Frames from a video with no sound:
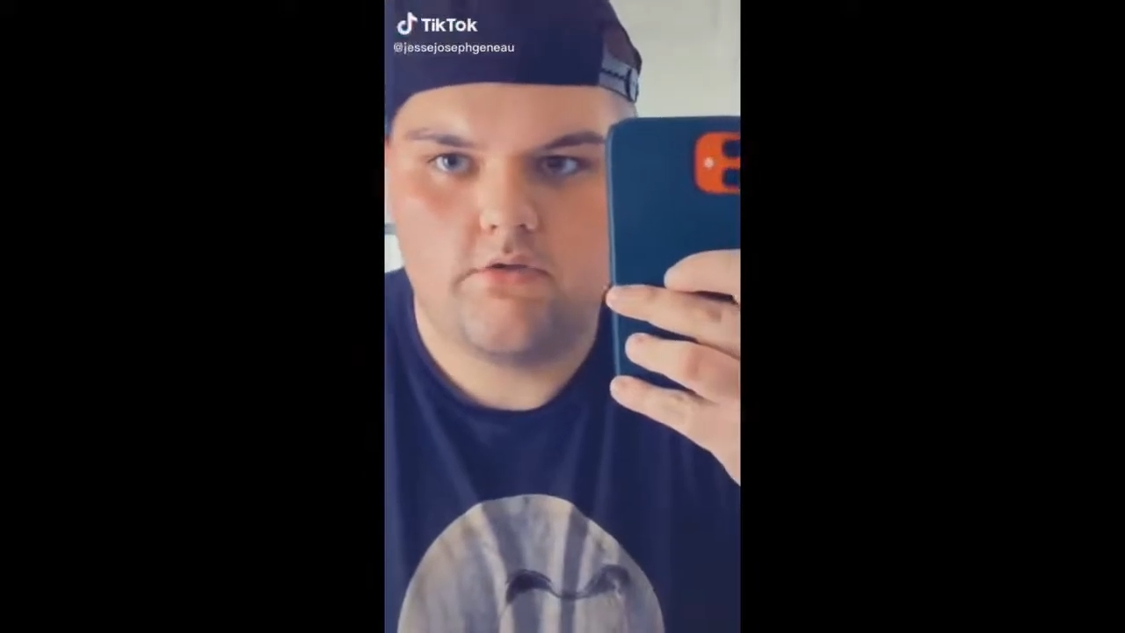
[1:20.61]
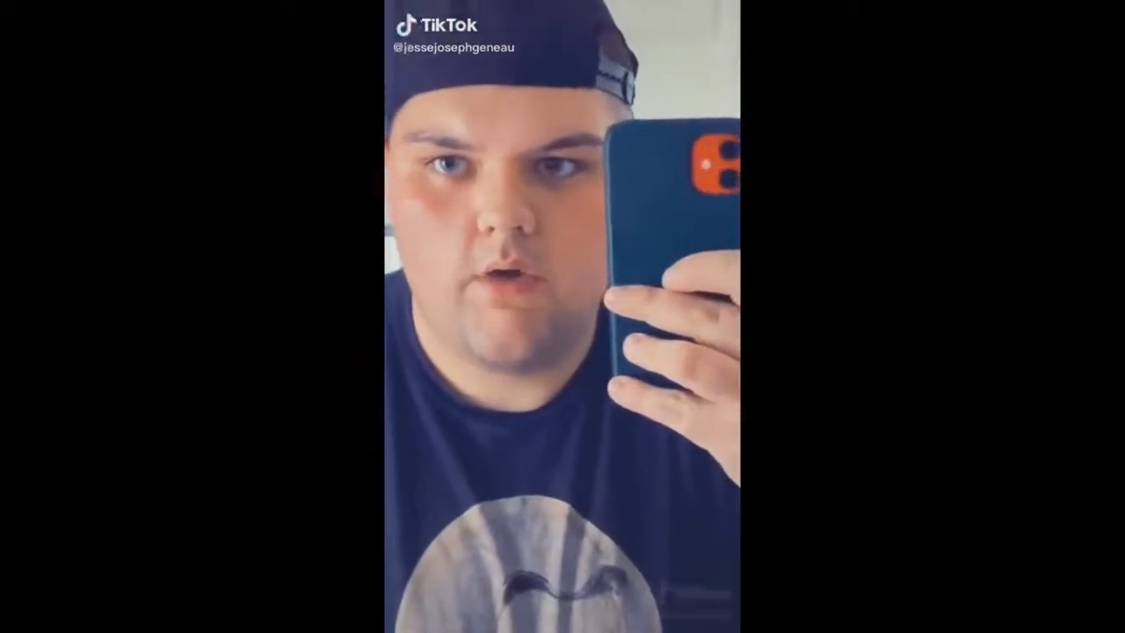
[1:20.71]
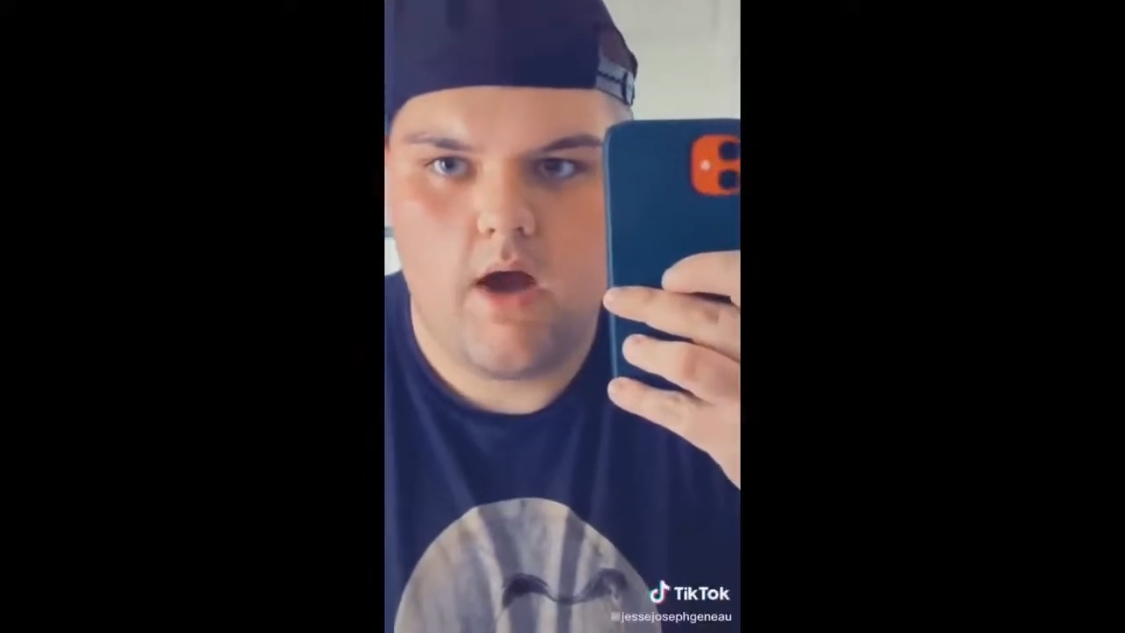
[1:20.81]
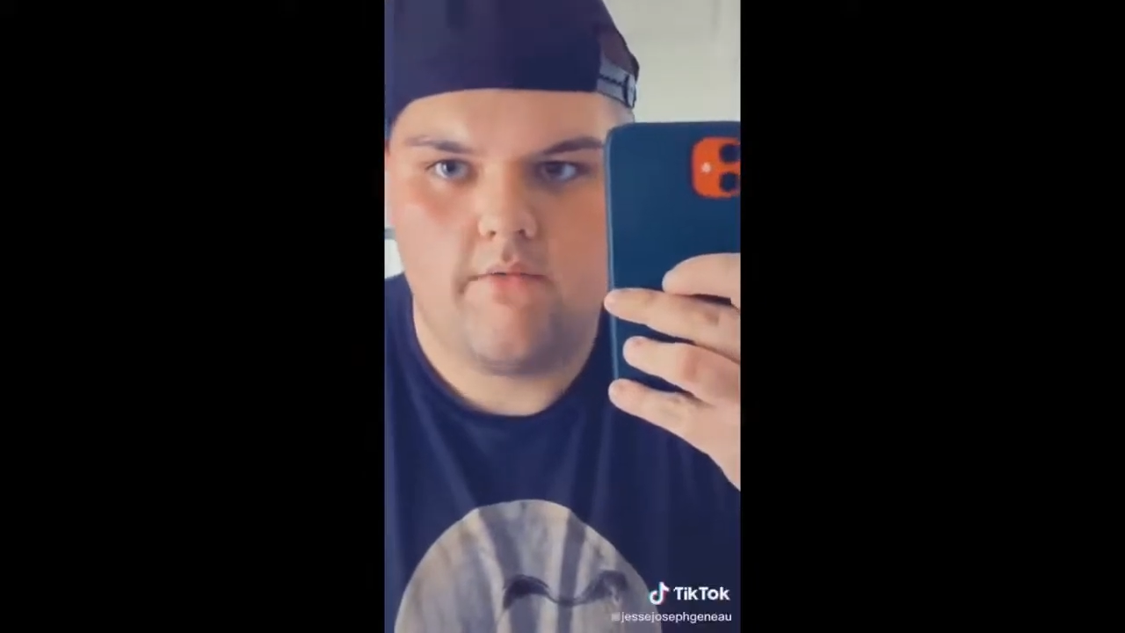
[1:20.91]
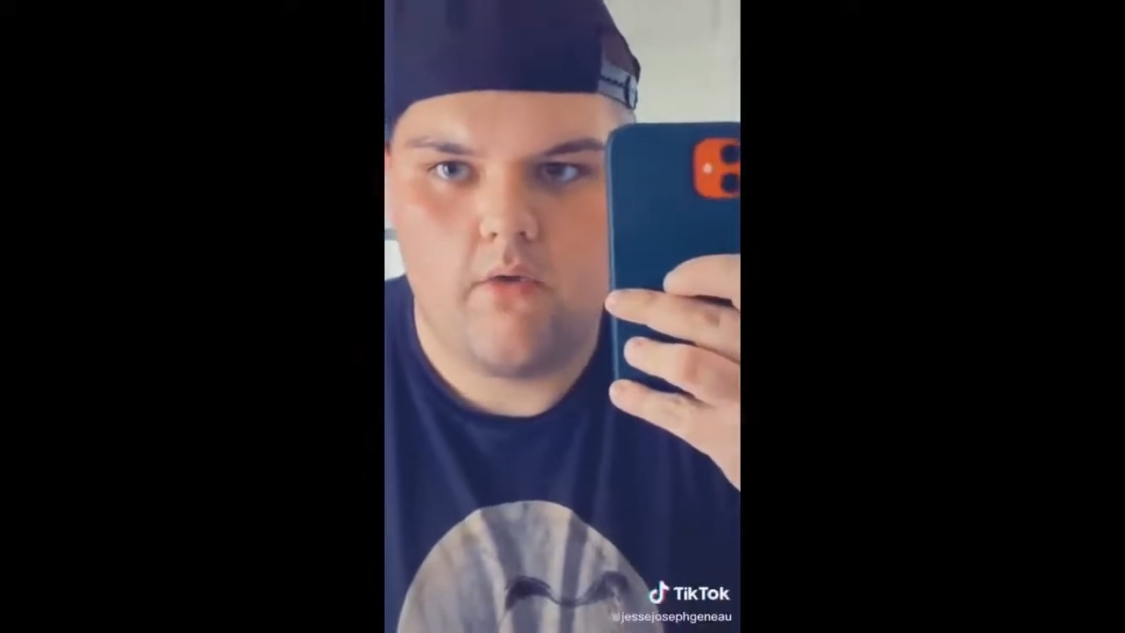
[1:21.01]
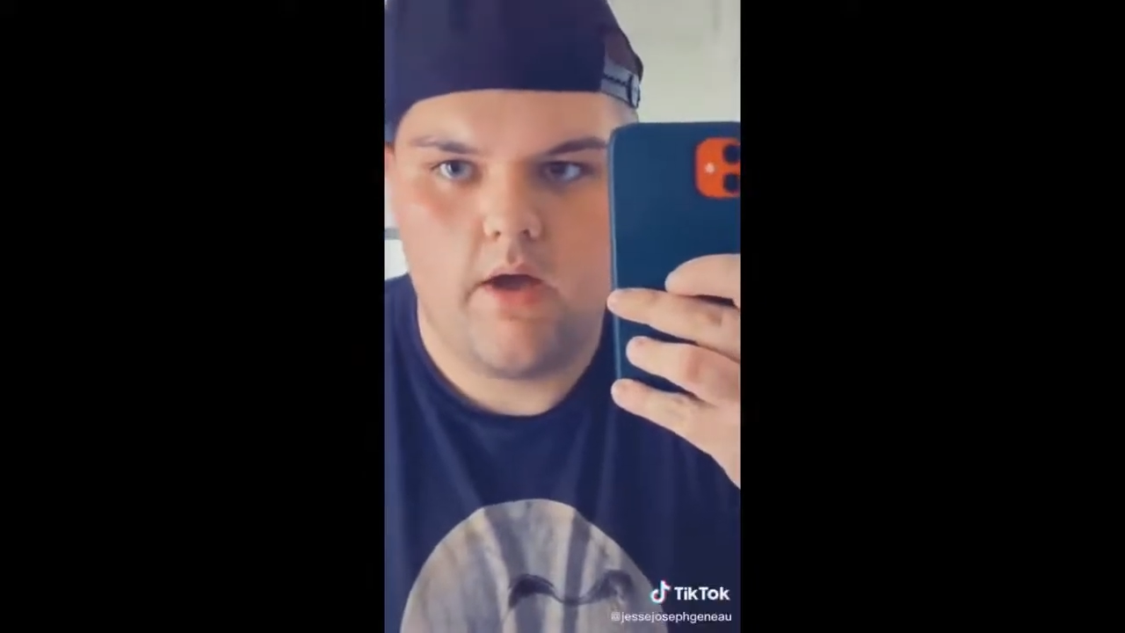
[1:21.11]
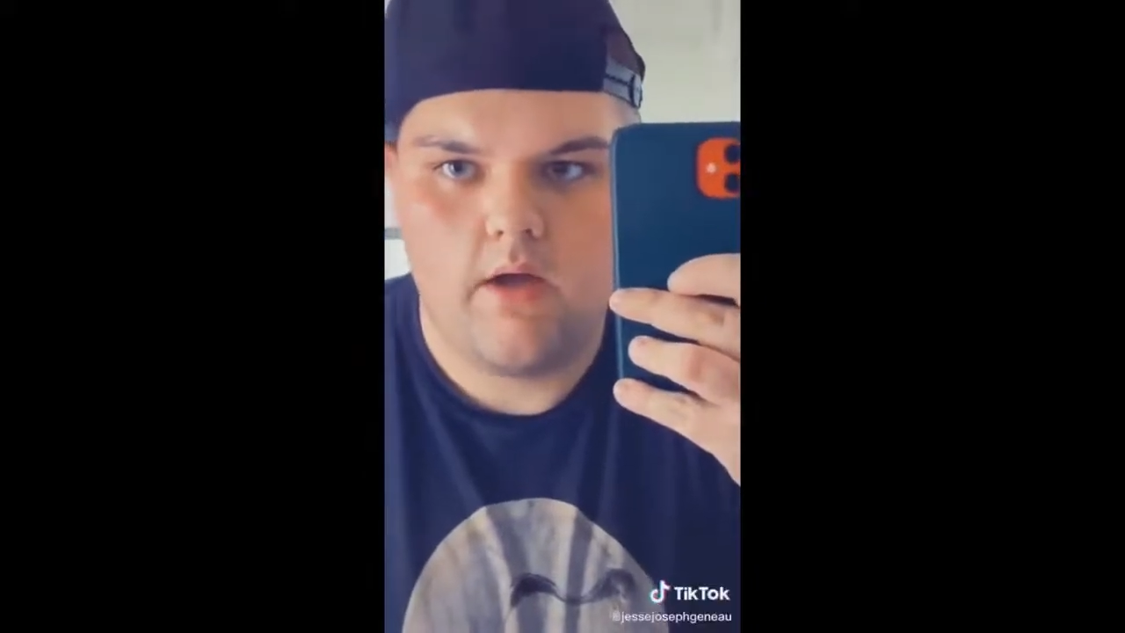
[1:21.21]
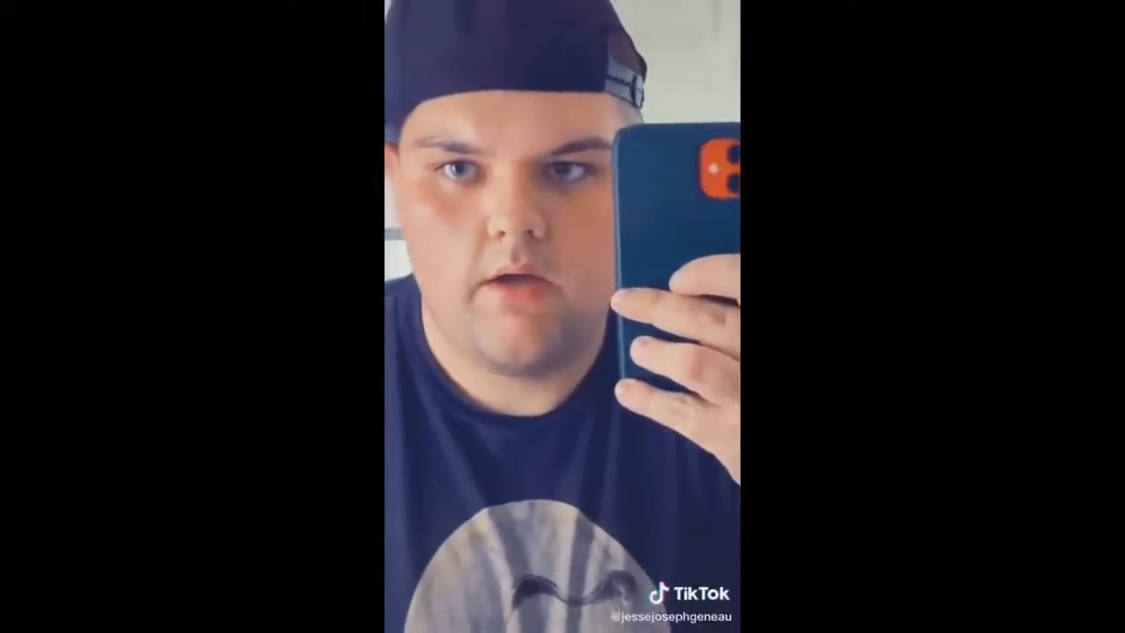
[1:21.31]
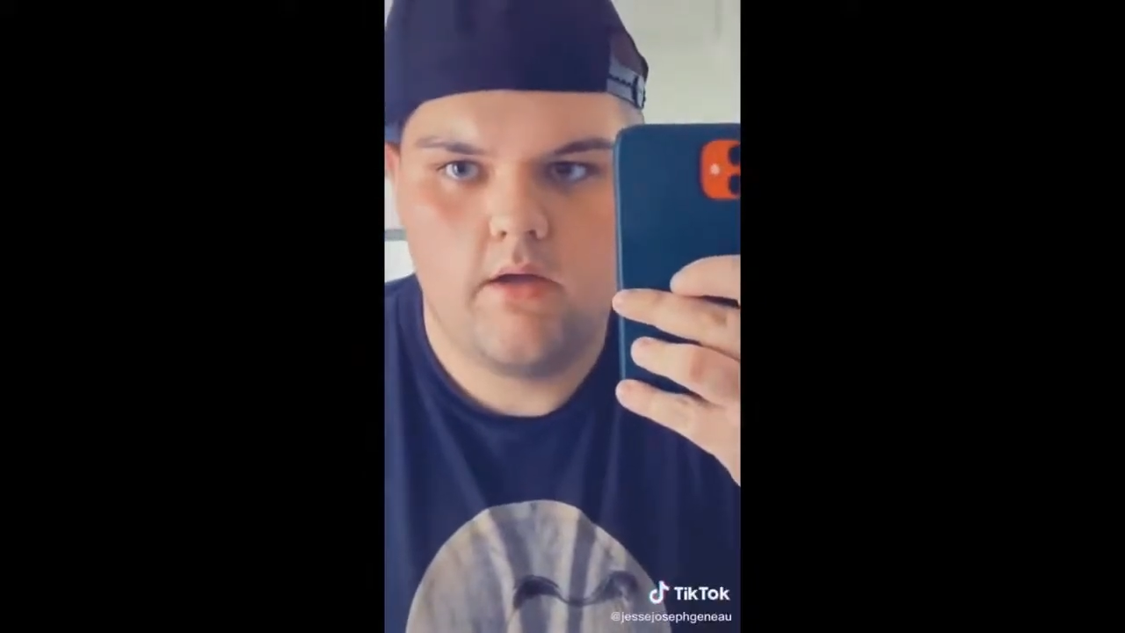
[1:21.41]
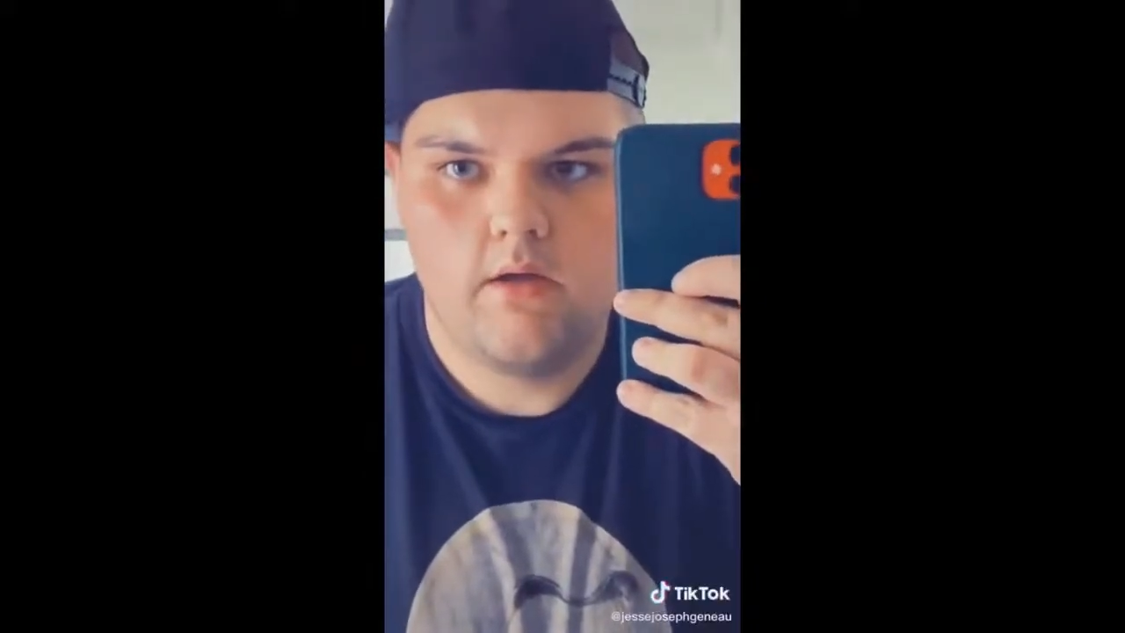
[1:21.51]
a
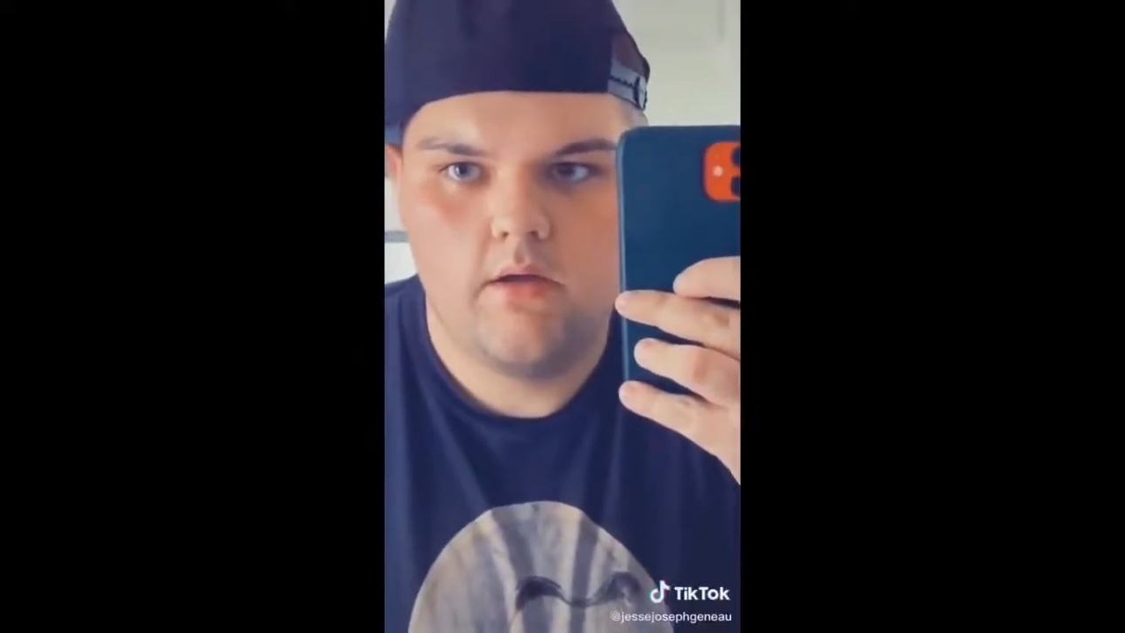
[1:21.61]
driveway,